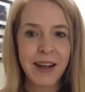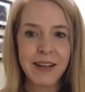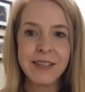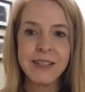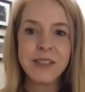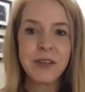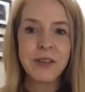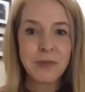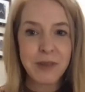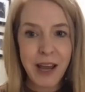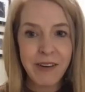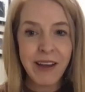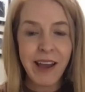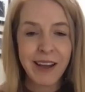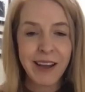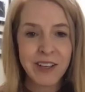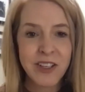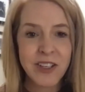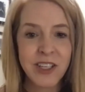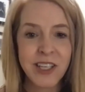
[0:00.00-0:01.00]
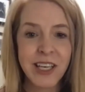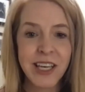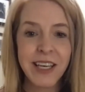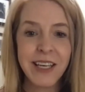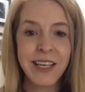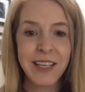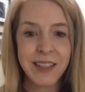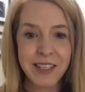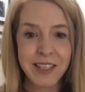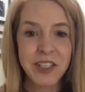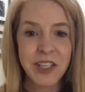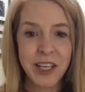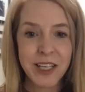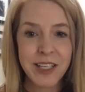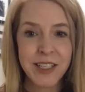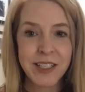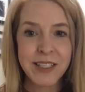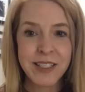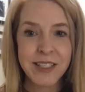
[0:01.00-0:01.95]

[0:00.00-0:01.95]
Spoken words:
And so now I actually get the chance